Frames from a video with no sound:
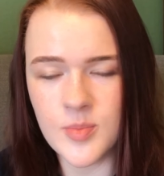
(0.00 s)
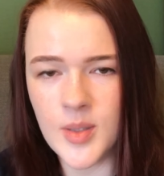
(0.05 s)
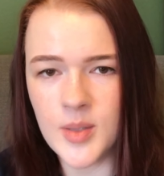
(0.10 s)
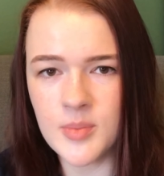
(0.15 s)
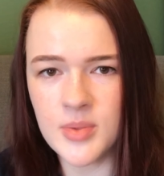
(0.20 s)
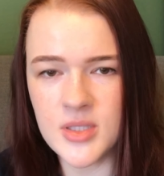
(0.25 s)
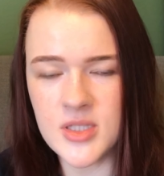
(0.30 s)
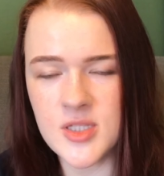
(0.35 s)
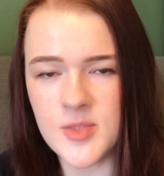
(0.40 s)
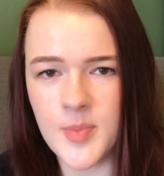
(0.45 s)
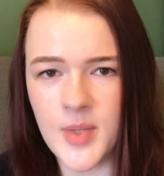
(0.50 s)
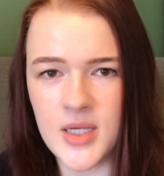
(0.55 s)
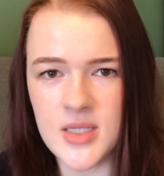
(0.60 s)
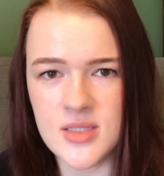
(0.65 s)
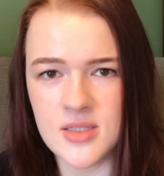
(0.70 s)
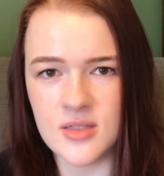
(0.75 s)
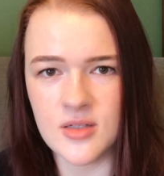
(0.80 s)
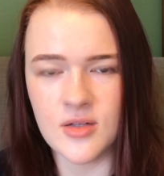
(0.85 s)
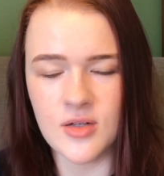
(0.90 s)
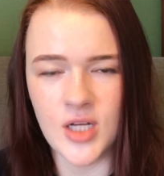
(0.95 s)
pumpkin
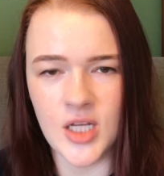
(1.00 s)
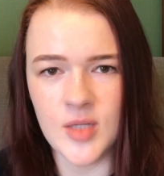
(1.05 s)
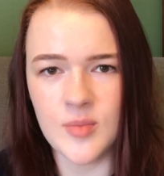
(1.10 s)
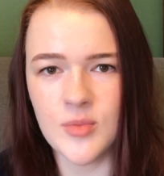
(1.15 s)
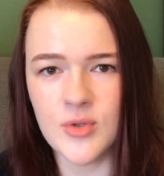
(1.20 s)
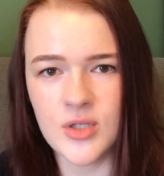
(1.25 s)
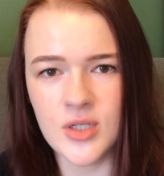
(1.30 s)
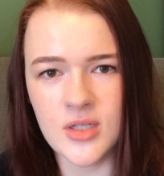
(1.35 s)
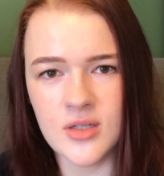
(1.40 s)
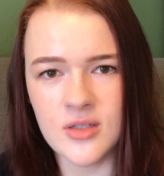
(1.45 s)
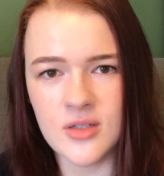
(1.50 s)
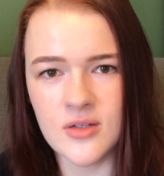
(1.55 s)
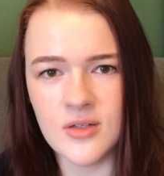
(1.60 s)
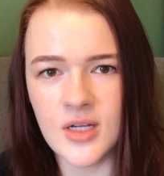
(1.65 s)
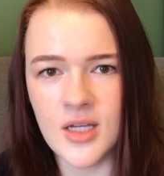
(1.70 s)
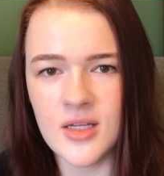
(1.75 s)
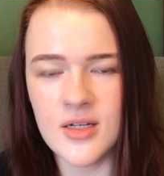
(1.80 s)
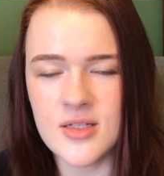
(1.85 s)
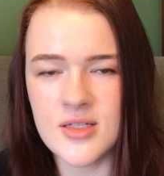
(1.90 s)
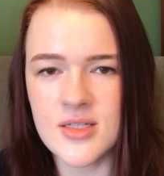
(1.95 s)
spice and cranberry in the
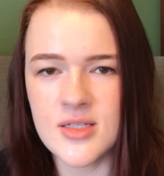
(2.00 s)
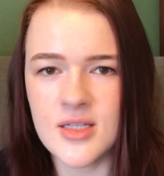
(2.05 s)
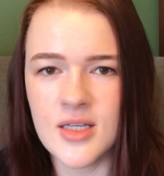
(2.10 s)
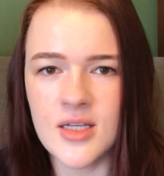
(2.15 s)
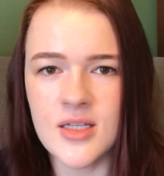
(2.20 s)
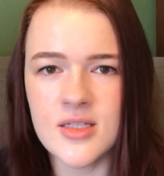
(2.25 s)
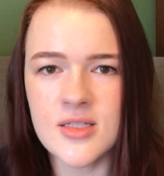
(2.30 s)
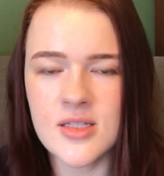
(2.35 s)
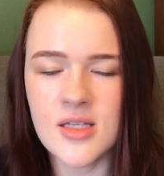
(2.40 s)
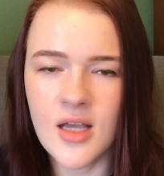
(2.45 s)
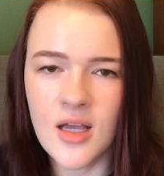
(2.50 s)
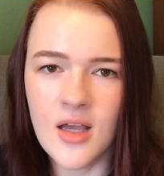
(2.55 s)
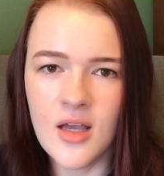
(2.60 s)
United States.